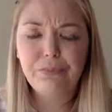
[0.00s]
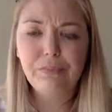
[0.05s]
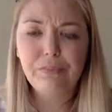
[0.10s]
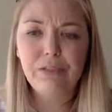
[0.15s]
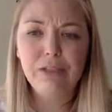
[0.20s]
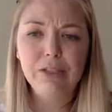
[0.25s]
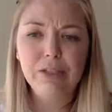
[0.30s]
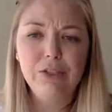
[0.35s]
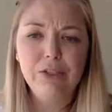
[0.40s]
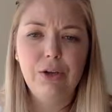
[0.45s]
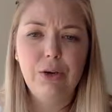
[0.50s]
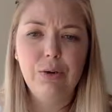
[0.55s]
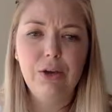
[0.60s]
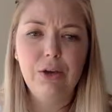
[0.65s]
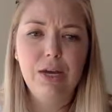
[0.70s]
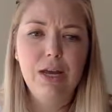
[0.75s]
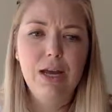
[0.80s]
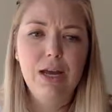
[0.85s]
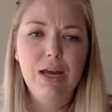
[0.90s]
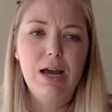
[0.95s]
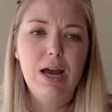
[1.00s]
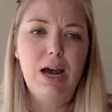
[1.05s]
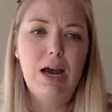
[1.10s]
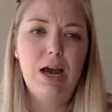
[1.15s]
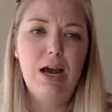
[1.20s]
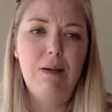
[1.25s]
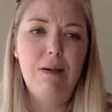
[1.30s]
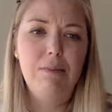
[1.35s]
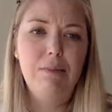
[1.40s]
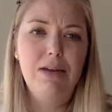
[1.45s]
So
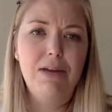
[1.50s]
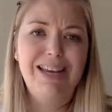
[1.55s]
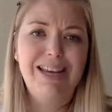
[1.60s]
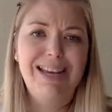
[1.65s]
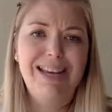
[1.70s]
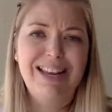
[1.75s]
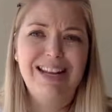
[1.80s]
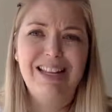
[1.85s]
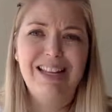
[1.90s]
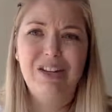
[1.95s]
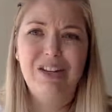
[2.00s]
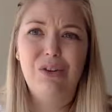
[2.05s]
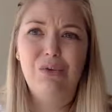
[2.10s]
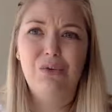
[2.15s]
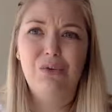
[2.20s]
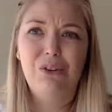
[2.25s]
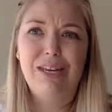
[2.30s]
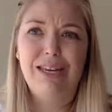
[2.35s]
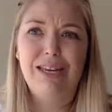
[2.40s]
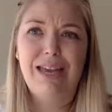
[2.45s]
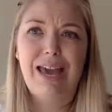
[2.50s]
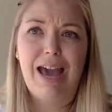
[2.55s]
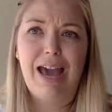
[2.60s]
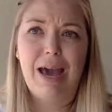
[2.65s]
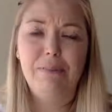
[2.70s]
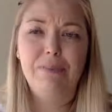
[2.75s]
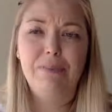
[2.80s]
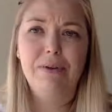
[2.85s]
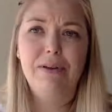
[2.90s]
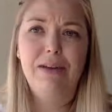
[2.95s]
again, a little
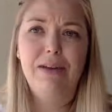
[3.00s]
recap.